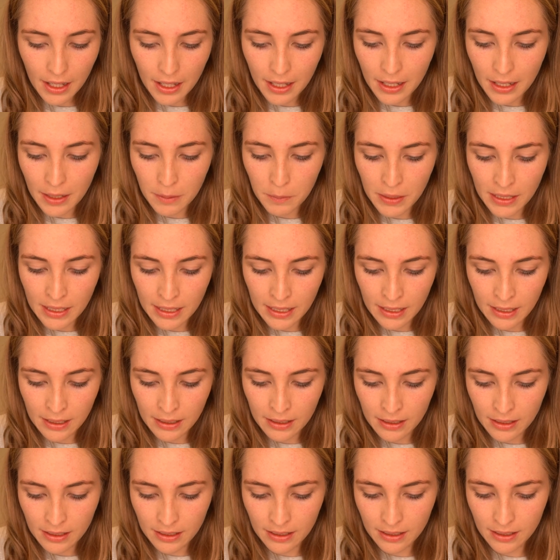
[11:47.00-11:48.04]
I
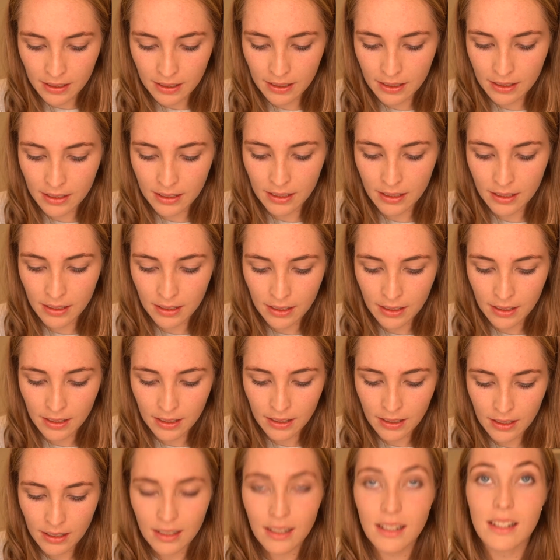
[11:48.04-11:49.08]
mean,
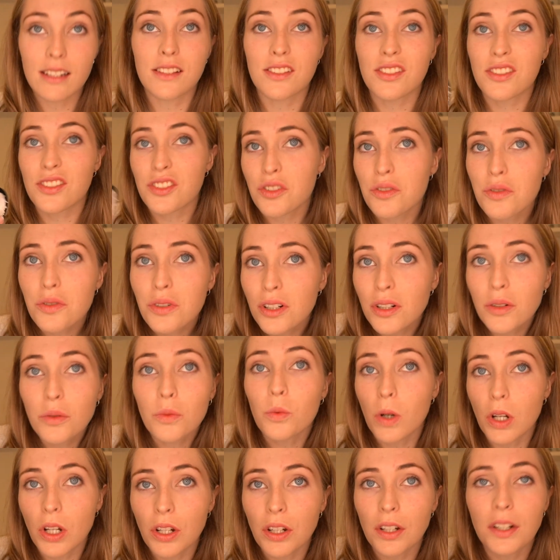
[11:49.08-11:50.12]
it's still gonna
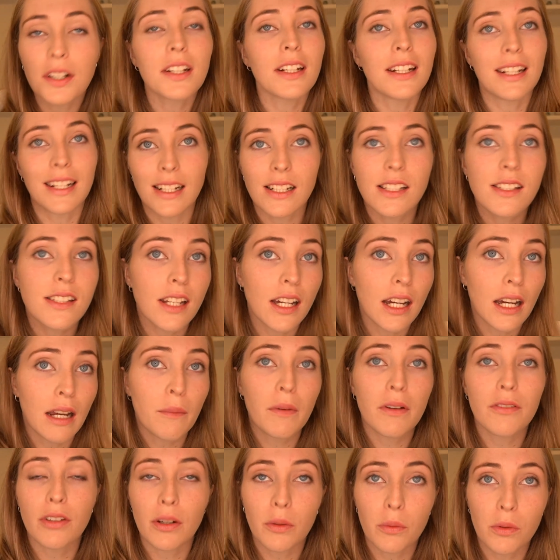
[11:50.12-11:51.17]
work next time
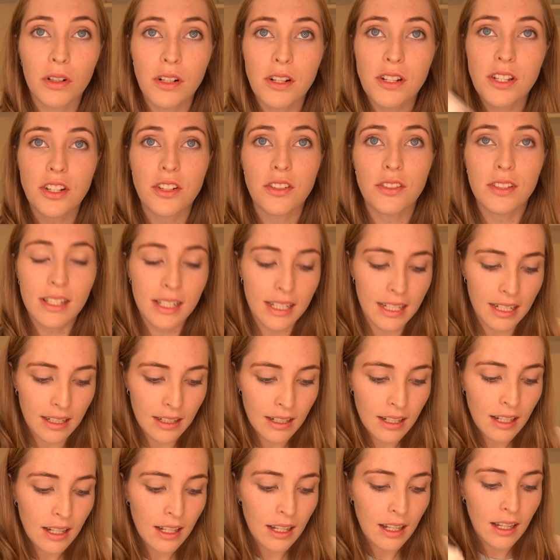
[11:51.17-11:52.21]
if I wanted to use it again.
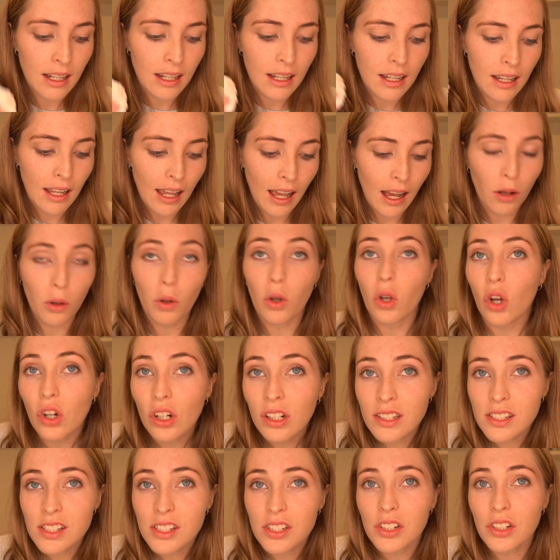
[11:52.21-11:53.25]
How long
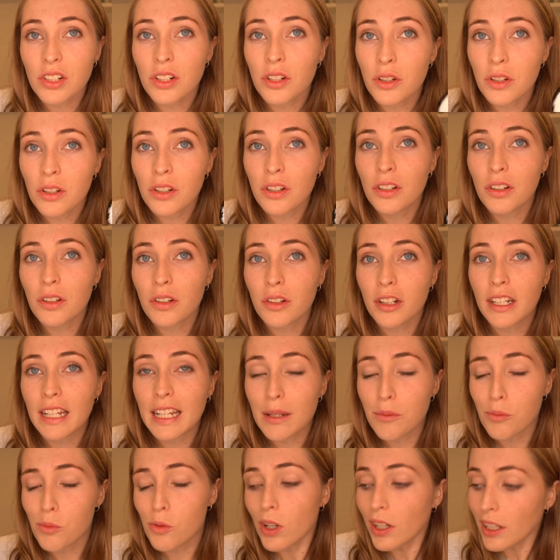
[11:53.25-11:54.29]
it's gonna
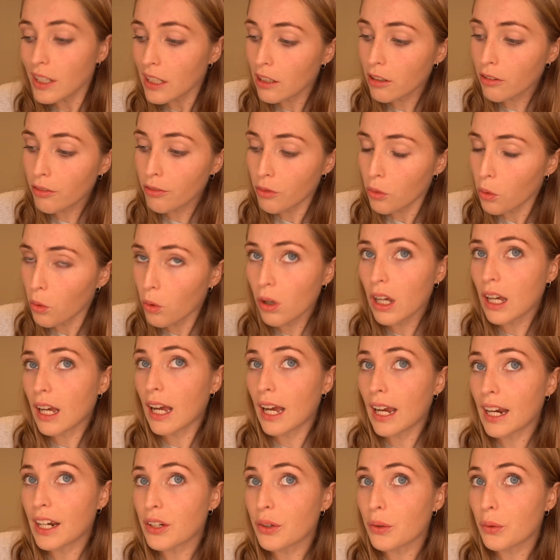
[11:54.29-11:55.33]
keep working for,
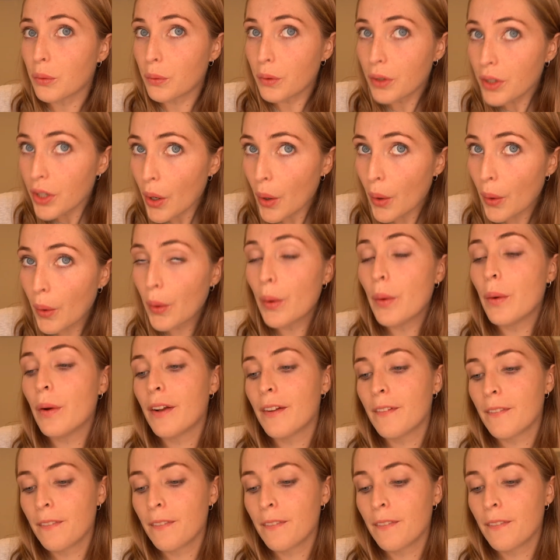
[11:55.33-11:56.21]
I don't know.